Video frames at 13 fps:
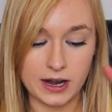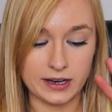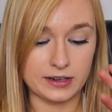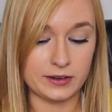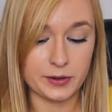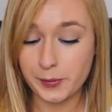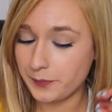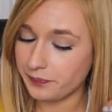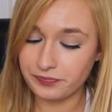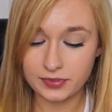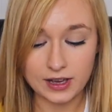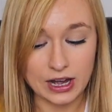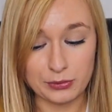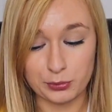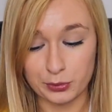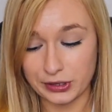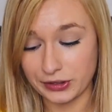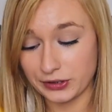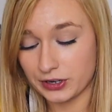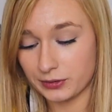And I
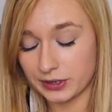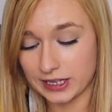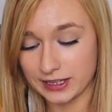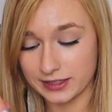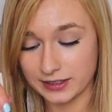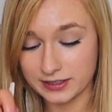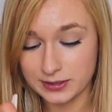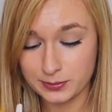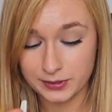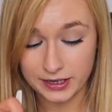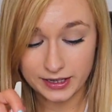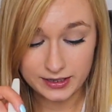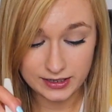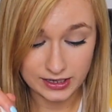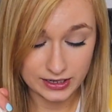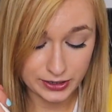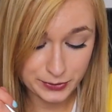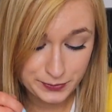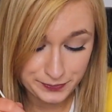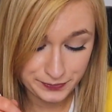really don't want to eat this, but you
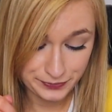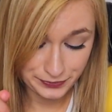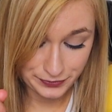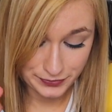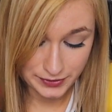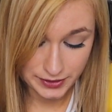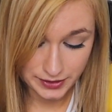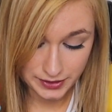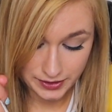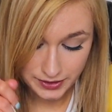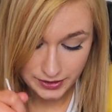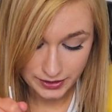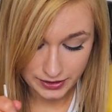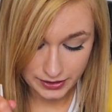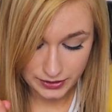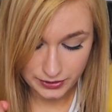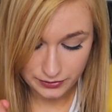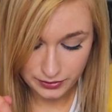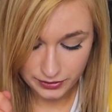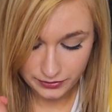know, gonna do
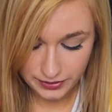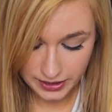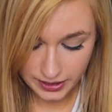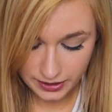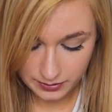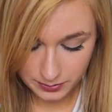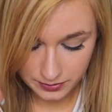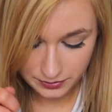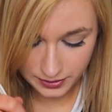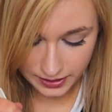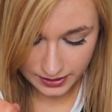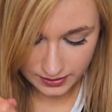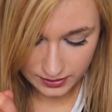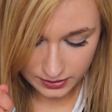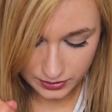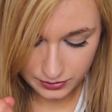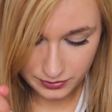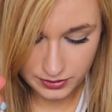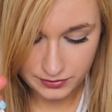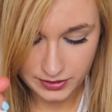it for the video. It'll be fun. Gonna do
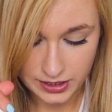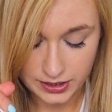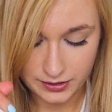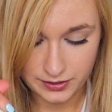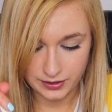it for the video.